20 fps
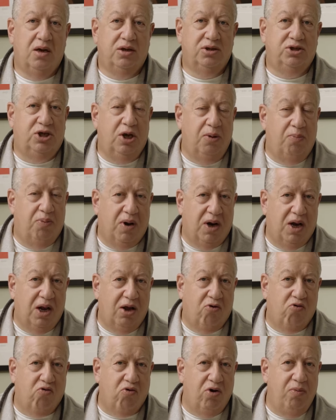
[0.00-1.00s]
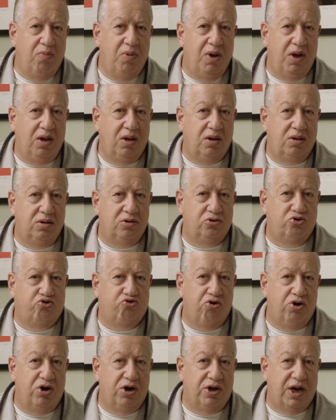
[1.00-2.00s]
typically creamy
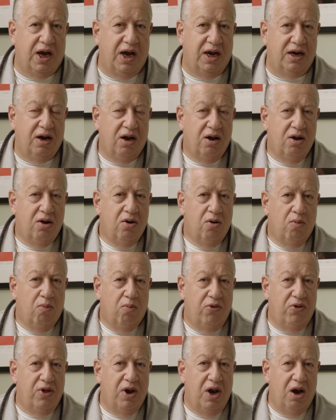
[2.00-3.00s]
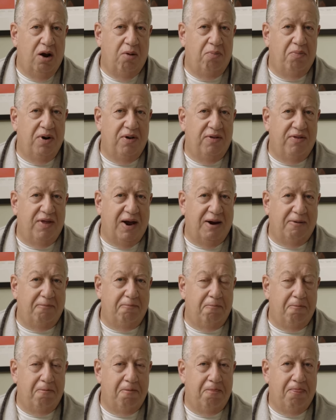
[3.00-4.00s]
Trinidad with a little bit of
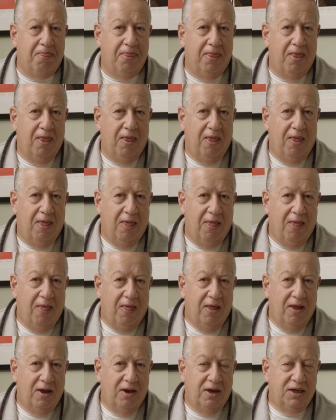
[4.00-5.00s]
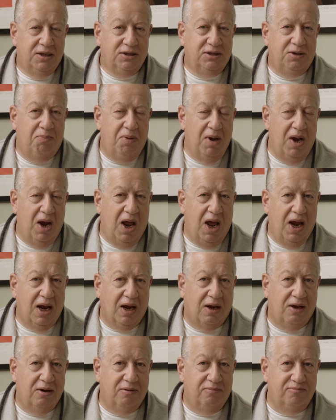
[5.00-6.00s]
that. It's a bit
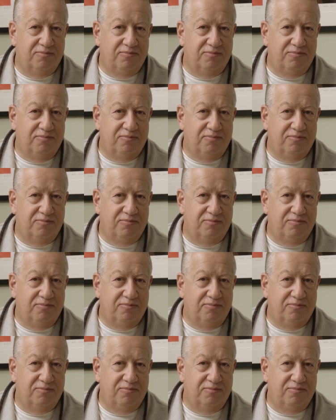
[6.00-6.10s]
like,